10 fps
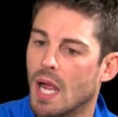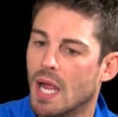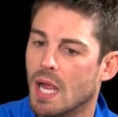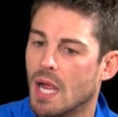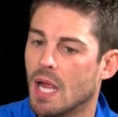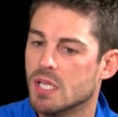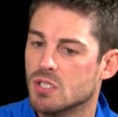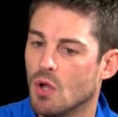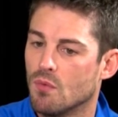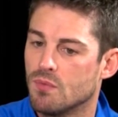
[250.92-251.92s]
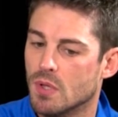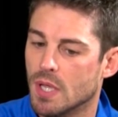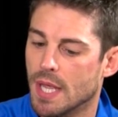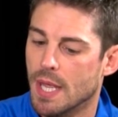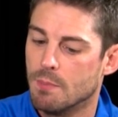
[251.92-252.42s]
I sort of,
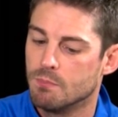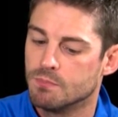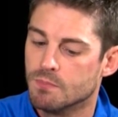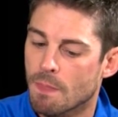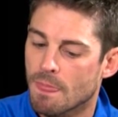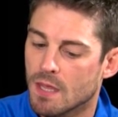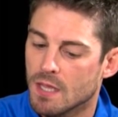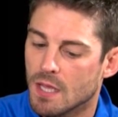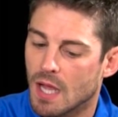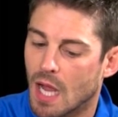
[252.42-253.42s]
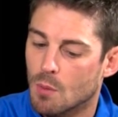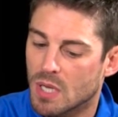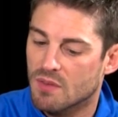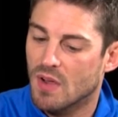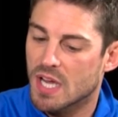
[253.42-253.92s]
I
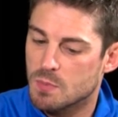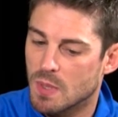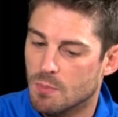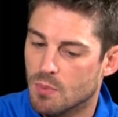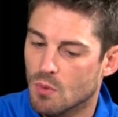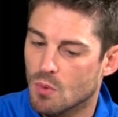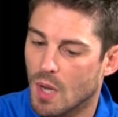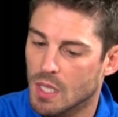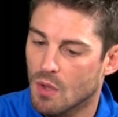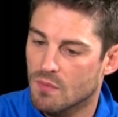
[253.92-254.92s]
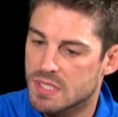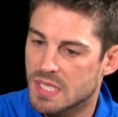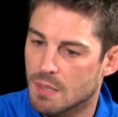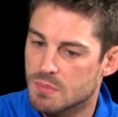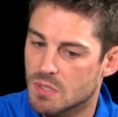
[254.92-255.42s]
would advise people quite a lot of the
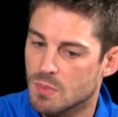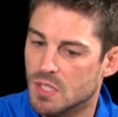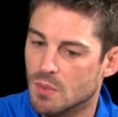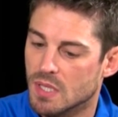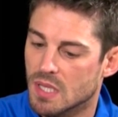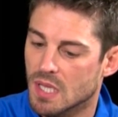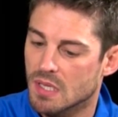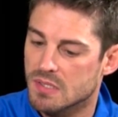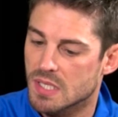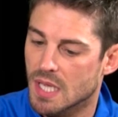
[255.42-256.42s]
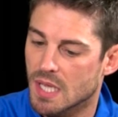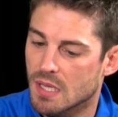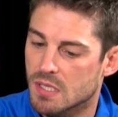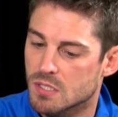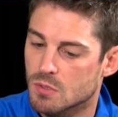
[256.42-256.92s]
time to be doing things,
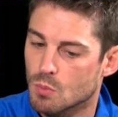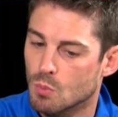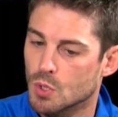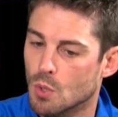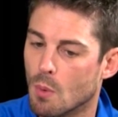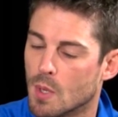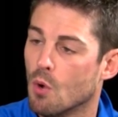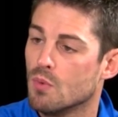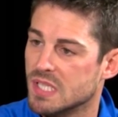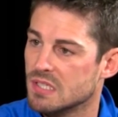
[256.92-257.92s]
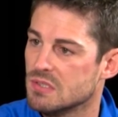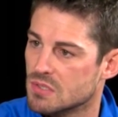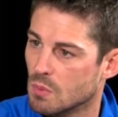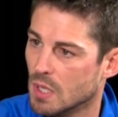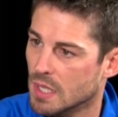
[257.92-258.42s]
do what we call
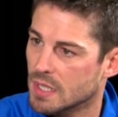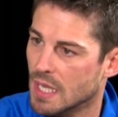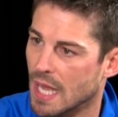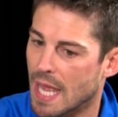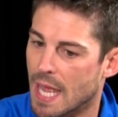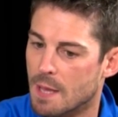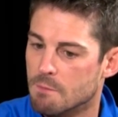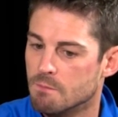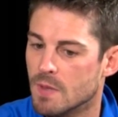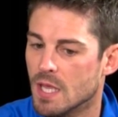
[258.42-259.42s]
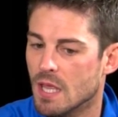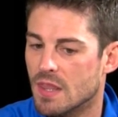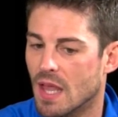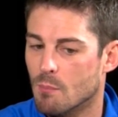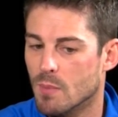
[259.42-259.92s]
resistance work.
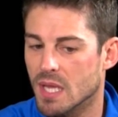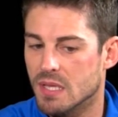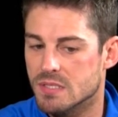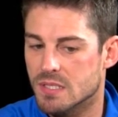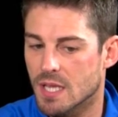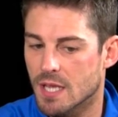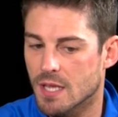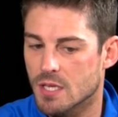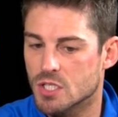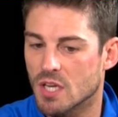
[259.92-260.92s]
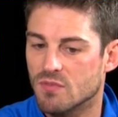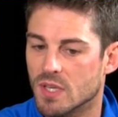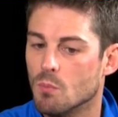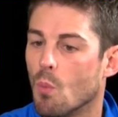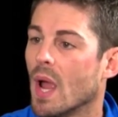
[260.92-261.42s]
That means
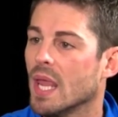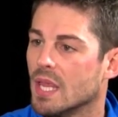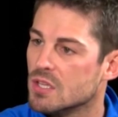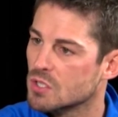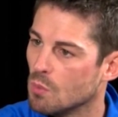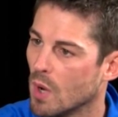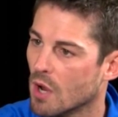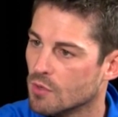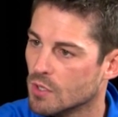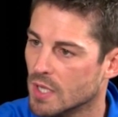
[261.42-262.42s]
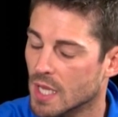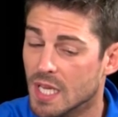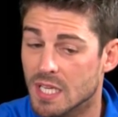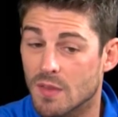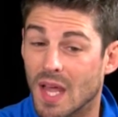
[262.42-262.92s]
shifting weight in some way or another.
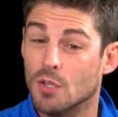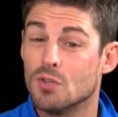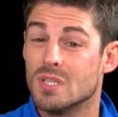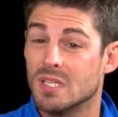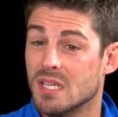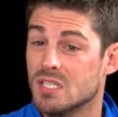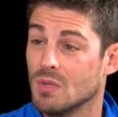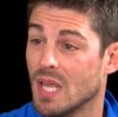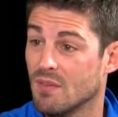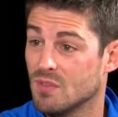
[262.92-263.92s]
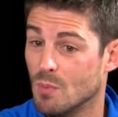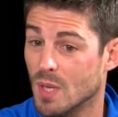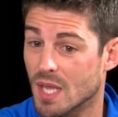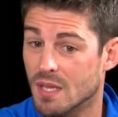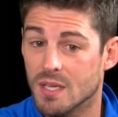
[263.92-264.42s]
Now, that doesn't necessarily have to
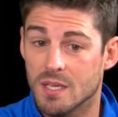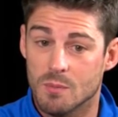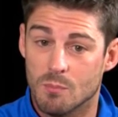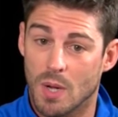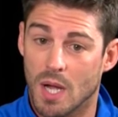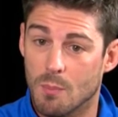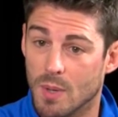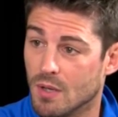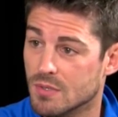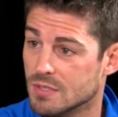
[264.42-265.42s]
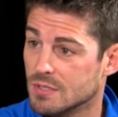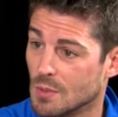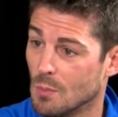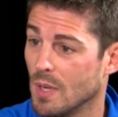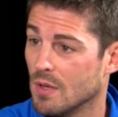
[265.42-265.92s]
be barbells and
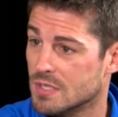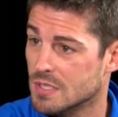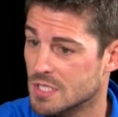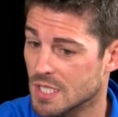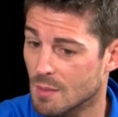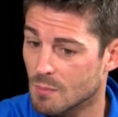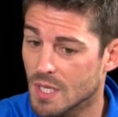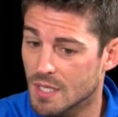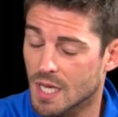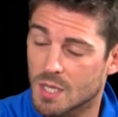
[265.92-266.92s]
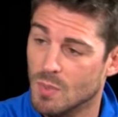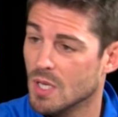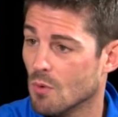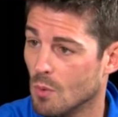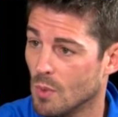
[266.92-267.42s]
dumbbells at the gym. That can be
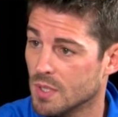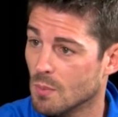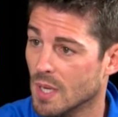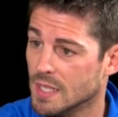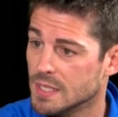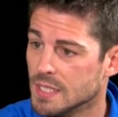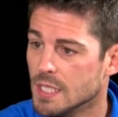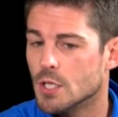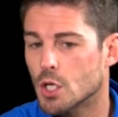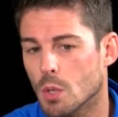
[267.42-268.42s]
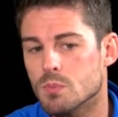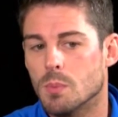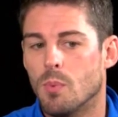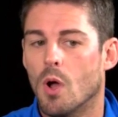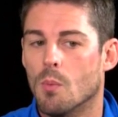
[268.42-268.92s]
your own body weight. There comes
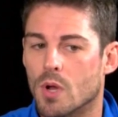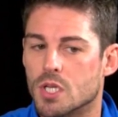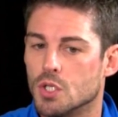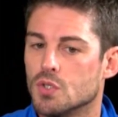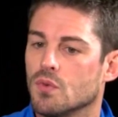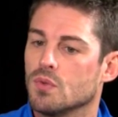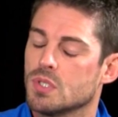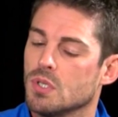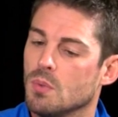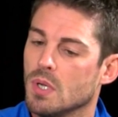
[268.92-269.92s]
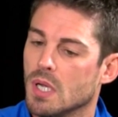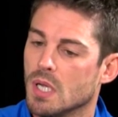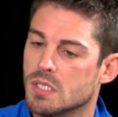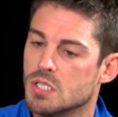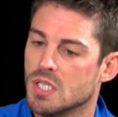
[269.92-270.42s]
a point where it's useful
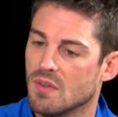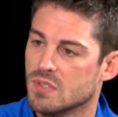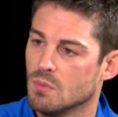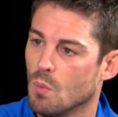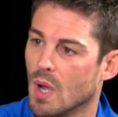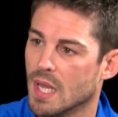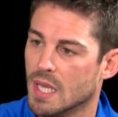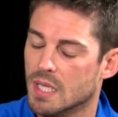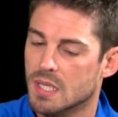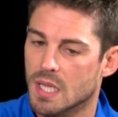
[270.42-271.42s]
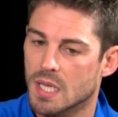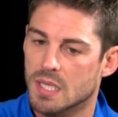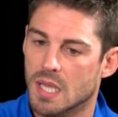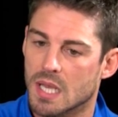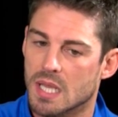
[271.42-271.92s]
to shift some weight, and
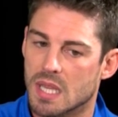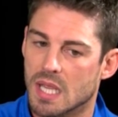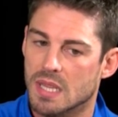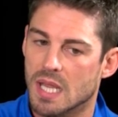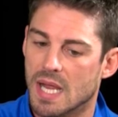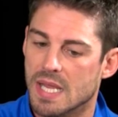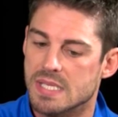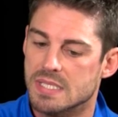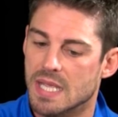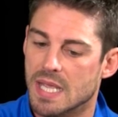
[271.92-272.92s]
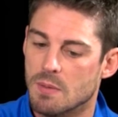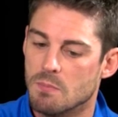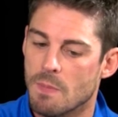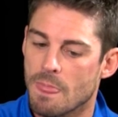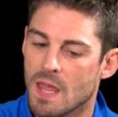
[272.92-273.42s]
I think that is
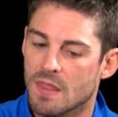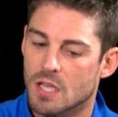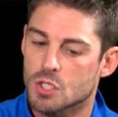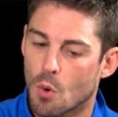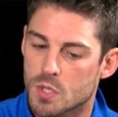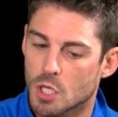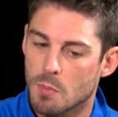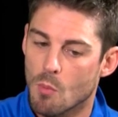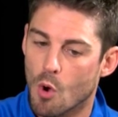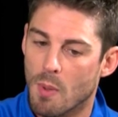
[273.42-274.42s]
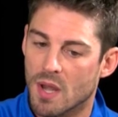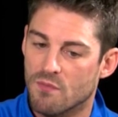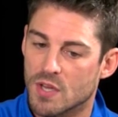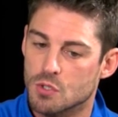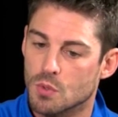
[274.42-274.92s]
that's always going to be more
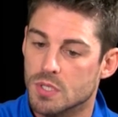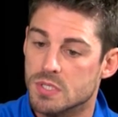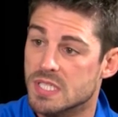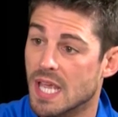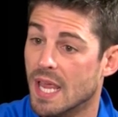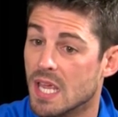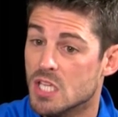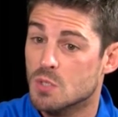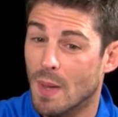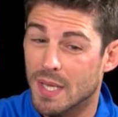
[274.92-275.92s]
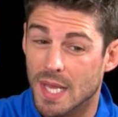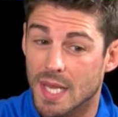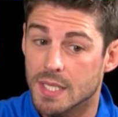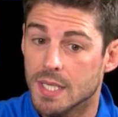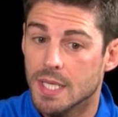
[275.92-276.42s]
beneficial than, say,
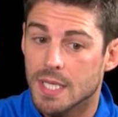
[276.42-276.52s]
spending